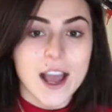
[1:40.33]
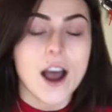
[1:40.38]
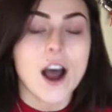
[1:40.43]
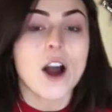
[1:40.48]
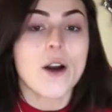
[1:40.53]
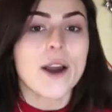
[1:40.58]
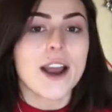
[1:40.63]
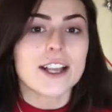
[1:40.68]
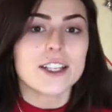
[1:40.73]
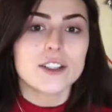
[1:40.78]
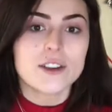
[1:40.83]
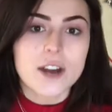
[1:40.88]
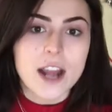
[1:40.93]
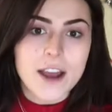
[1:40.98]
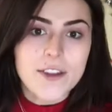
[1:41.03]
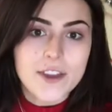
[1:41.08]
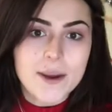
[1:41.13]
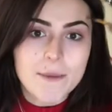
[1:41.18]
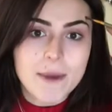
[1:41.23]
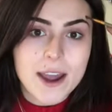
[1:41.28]
Okay, so
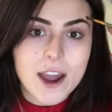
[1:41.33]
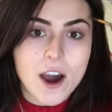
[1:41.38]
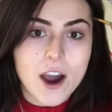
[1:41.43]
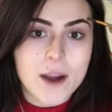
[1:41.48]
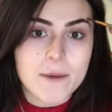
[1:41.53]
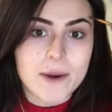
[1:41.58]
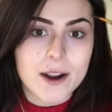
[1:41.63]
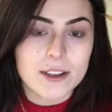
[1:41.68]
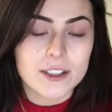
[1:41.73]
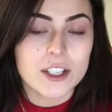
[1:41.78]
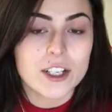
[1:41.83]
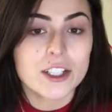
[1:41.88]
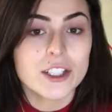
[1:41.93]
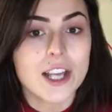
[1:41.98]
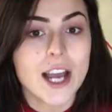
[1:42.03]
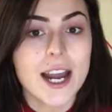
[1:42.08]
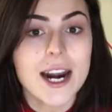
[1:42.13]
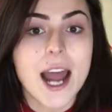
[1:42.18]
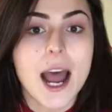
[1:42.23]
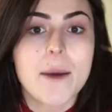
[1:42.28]
now that my eyebrows are
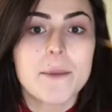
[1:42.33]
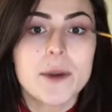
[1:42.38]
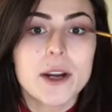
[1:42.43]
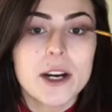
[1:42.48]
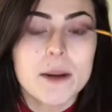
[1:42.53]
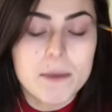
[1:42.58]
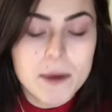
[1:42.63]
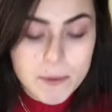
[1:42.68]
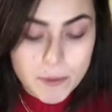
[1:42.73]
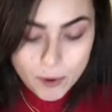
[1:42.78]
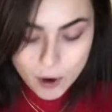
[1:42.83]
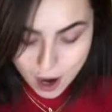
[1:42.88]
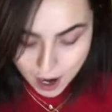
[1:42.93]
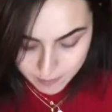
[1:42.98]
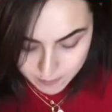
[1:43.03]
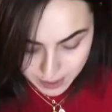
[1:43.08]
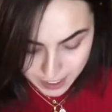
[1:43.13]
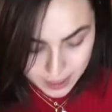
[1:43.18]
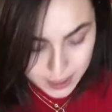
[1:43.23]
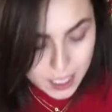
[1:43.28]
done, I'm gonna be
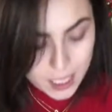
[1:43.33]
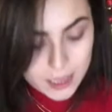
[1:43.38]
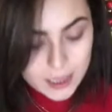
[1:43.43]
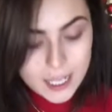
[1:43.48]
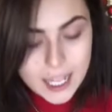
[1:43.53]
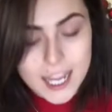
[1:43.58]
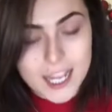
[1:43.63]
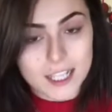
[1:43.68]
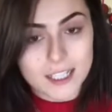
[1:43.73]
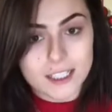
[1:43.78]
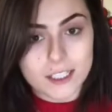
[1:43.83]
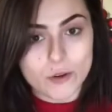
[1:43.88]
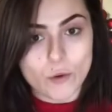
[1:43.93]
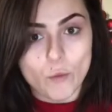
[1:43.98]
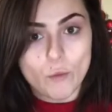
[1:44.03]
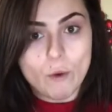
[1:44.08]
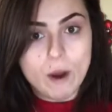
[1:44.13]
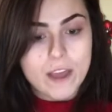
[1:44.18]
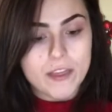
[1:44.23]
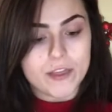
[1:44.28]
priming the lids
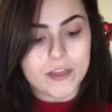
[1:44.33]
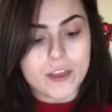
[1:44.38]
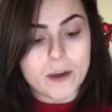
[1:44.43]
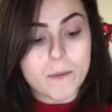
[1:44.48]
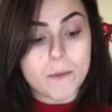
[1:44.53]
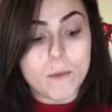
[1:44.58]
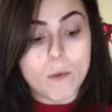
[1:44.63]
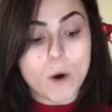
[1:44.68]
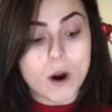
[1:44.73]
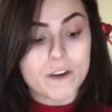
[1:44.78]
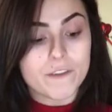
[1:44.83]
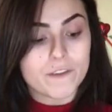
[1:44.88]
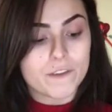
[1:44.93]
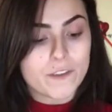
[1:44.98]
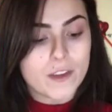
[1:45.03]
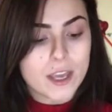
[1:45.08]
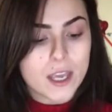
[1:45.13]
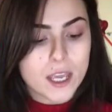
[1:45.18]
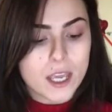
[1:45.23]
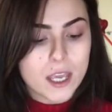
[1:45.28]
with the
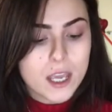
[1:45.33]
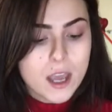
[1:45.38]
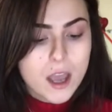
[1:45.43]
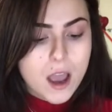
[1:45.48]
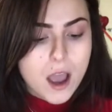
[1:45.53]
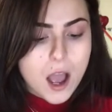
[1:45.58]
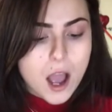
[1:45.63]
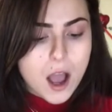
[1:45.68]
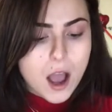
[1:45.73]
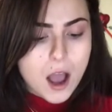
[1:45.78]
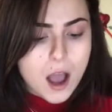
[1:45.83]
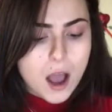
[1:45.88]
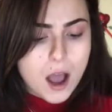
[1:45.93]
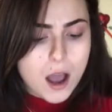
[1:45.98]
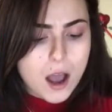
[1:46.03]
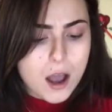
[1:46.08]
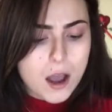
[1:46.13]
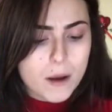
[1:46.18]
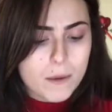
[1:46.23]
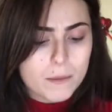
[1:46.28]
Morphe
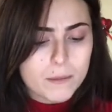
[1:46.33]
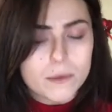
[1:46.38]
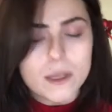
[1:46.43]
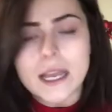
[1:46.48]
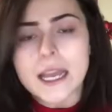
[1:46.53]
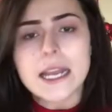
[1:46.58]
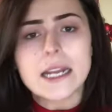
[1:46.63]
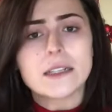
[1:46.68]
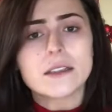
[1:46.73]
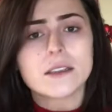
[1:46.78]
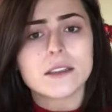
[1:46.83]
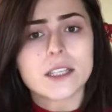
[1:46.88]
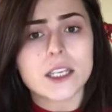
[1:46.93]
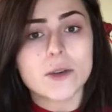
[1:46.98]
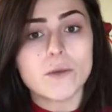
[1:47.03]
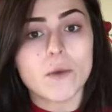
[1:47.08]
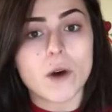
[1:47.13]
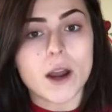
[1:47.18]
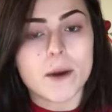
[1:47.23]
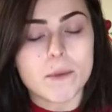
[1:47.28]
in
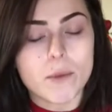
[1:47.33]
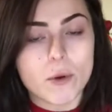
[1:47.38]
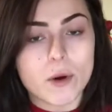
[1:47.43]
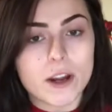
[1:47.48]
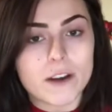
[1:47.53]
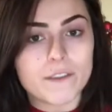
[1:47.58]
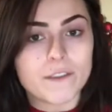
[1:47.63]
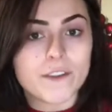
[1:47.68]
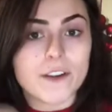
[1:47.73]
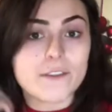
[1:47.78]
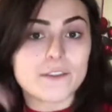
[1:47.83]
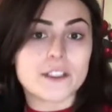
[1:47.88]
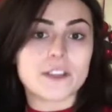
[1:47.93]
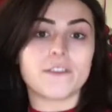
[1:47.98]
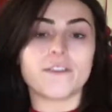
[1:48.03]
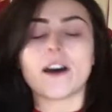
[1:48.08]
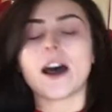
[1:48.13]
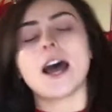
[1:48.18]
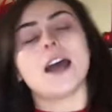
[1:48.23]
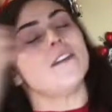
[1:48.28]

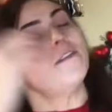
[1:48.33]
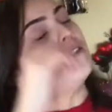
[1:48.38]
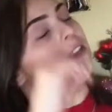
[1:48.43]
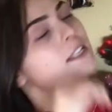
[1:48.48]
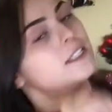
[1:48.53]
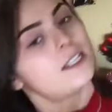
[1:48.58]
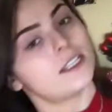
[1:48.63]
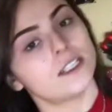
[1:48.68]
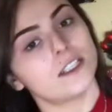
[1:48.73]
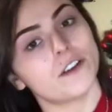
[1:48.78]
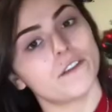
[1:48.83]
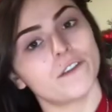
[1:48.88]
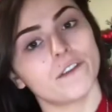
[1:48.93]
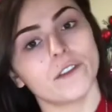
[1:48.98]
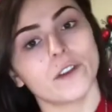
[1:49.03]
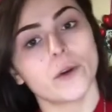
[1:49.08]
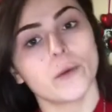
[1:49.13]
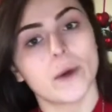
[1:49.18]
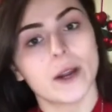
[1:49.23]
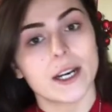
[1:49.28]
C1.55. This is the
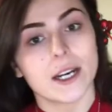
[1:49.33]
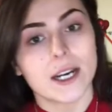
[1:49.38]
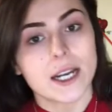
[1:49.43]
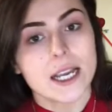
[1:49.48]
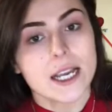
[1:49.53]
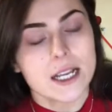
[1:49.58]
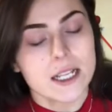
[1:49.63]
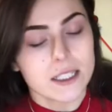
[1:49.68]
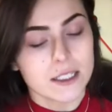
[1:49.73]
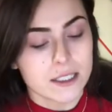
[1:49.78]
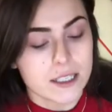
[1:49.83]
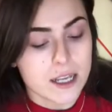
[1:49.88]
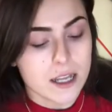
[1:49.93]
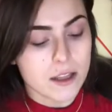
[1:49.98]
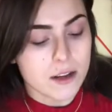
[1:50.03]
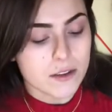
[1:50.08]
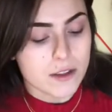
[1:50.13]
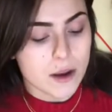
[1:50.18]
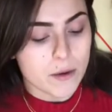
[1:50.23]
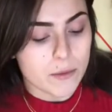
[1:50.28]
Fluidity
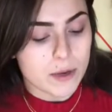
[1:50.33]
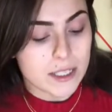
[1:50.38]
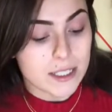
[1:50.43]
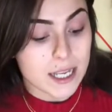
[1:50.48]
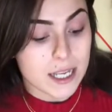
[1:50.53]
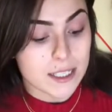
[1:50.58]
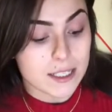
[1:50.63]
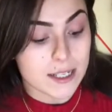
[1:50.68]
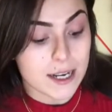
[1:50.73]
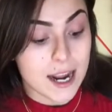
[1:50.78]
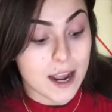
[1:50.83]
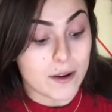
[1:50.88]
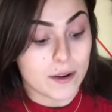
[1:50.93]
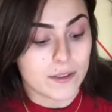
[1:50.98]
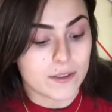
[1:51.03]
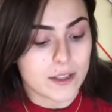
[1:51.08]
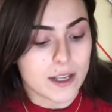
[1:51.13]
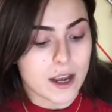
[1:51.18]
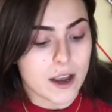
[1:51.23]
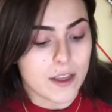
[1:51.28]
Concealer that we tested out
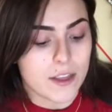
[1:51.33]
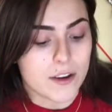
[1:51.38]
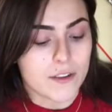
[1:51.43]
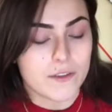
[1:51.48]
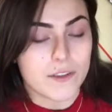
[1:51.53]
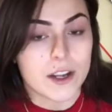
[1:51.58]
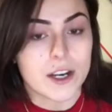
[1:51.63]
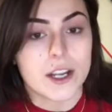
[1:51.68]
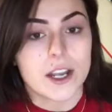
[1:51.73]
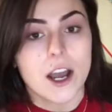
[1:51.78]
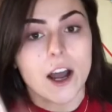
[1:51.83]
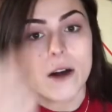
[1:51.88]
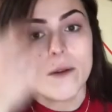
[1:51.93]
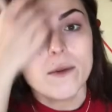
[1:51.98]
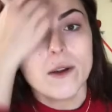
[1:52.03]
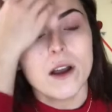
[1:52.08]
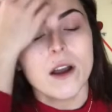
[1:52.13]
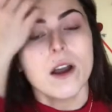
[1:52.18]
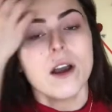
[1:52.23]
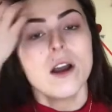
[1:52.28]
in the other video.